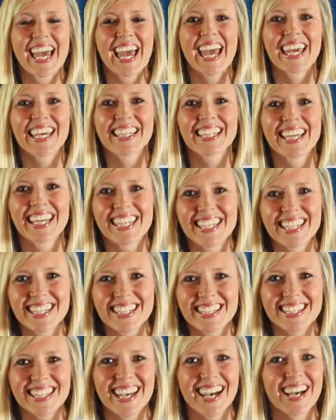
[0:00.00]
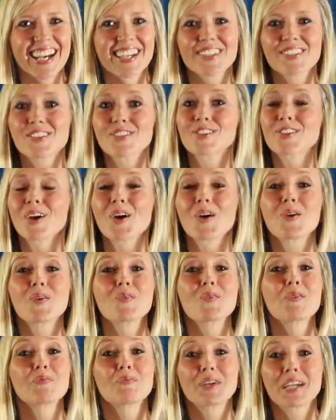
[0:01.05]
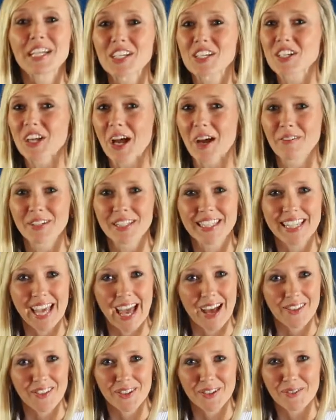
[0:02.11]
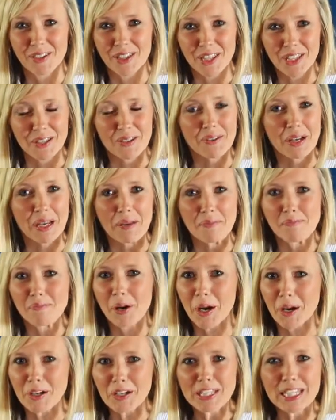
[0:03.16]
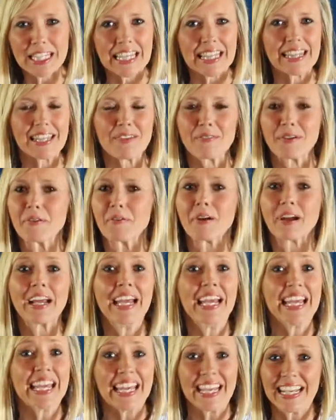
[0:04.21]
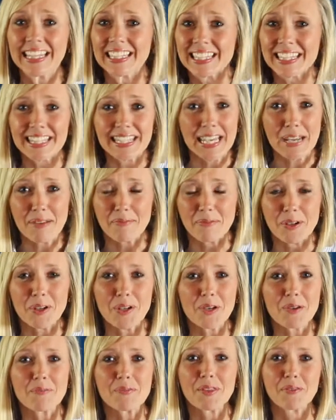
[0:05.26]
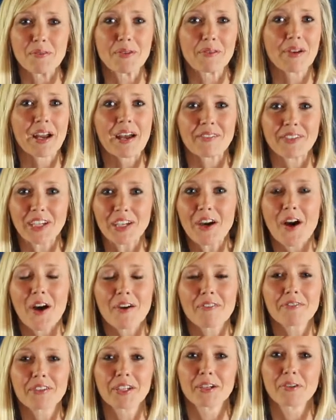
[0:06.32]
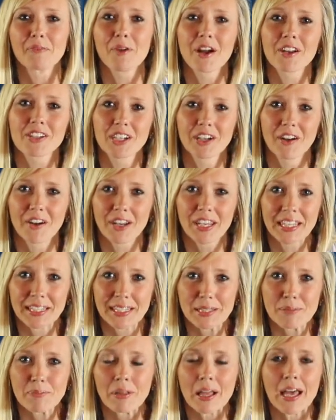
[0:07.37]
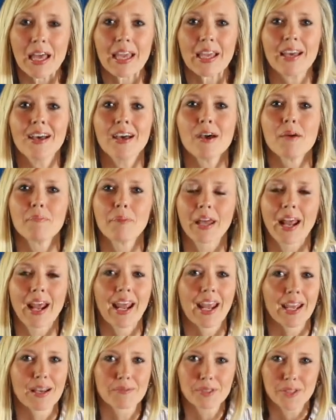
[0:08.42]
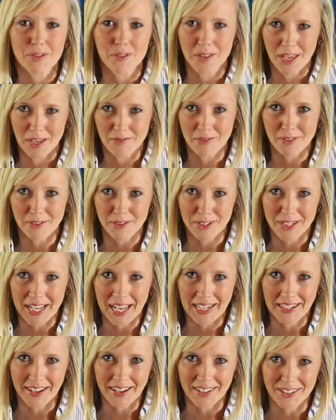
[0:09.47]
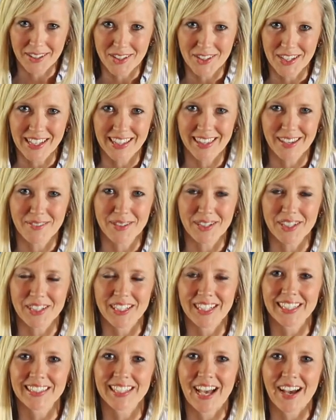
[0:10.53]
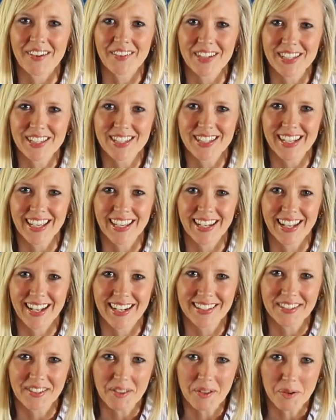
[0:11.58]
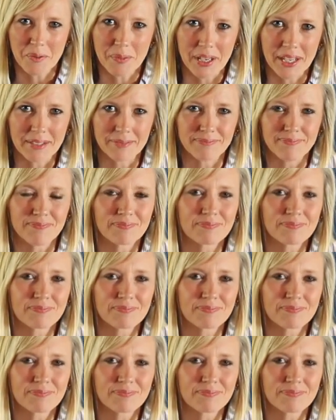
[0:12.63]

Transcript: Hey, ladies, I so wish I was gathered with you in person, that we were in the same room, that we were having coffee or watching our kids play. But I am so thankful for technology that will allow us to connect a little bit.